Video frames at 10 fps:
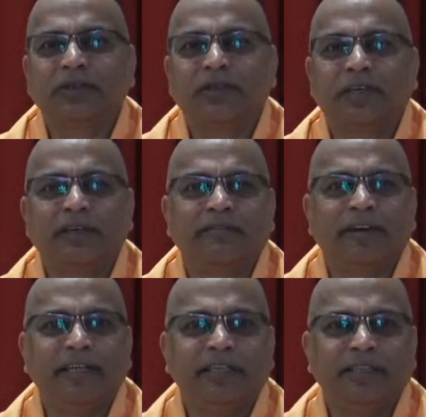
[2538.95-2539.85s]
not
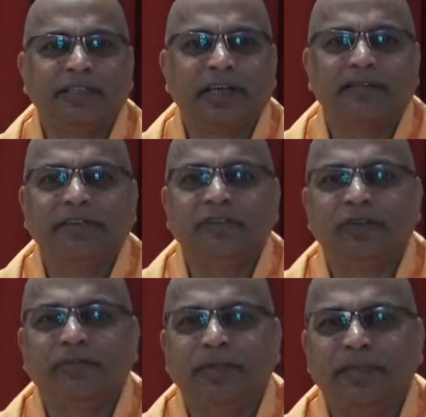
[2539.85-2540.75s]
inflate itself
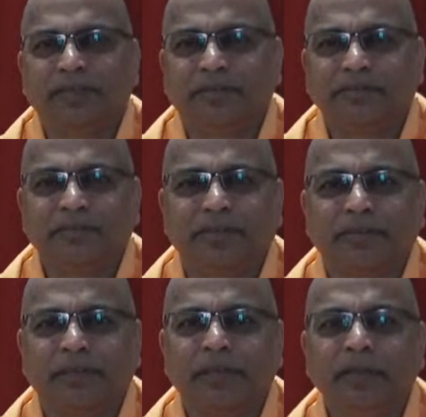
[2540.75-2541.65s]
into a big
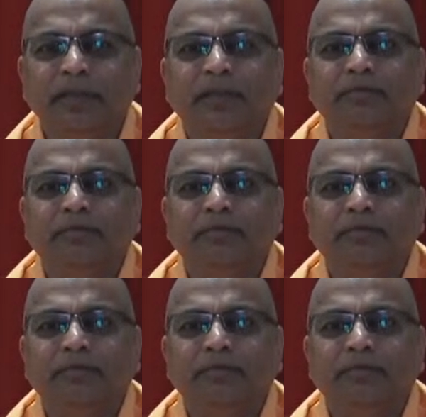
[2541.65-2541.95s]
something,